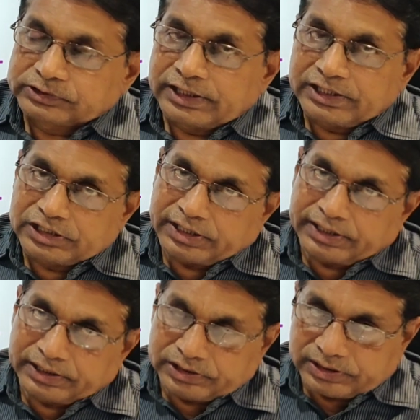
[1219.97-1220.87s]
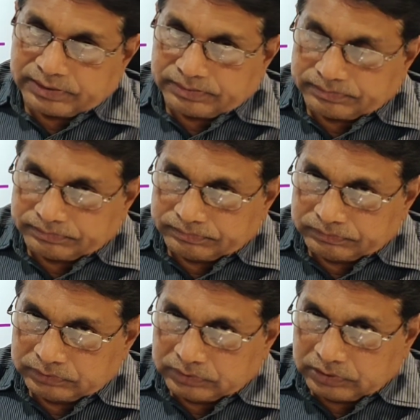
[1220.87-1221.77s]
H antigen.
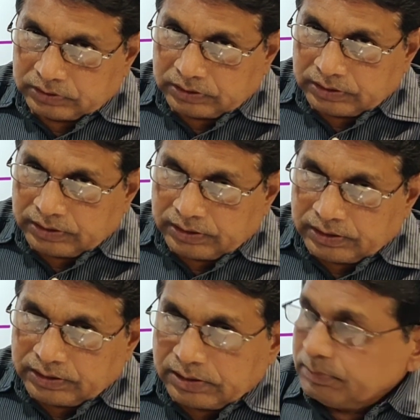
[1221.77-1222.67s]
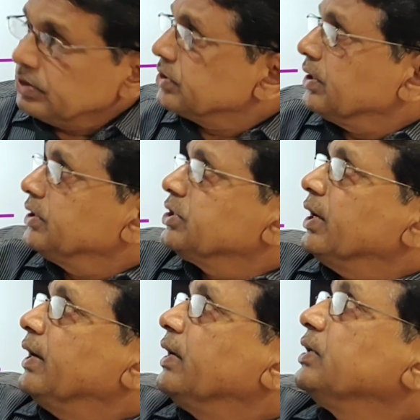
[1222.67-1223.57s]
That means H
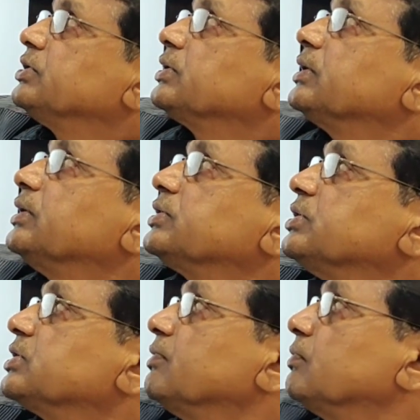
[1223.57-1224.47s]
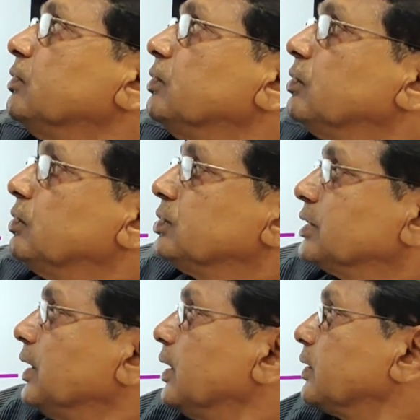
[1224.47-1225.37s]
antigen consists of glucose,
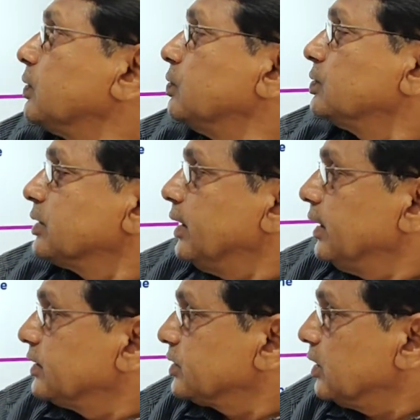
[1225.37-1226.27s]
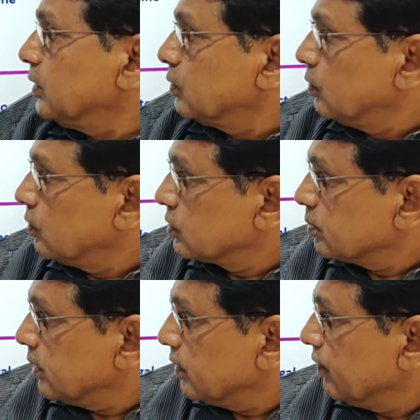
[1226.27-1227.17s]
galactose, N-acetyl
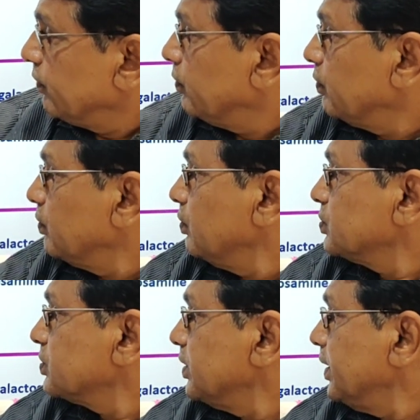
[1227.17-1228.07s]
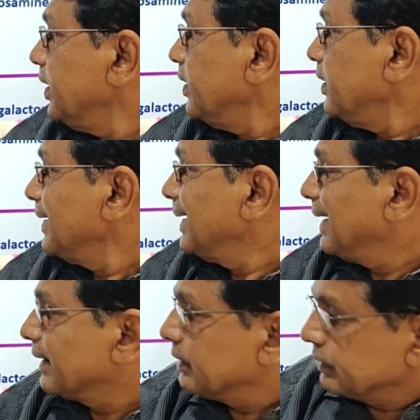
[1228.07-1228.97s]
glucosamine, fucose, and
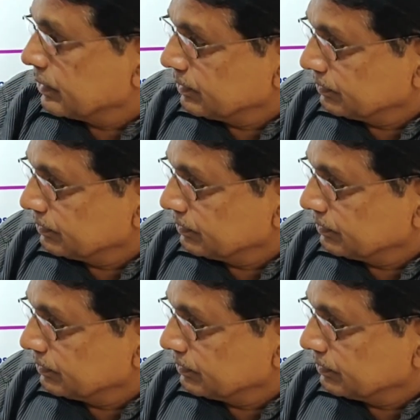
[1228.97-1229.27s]
galactose.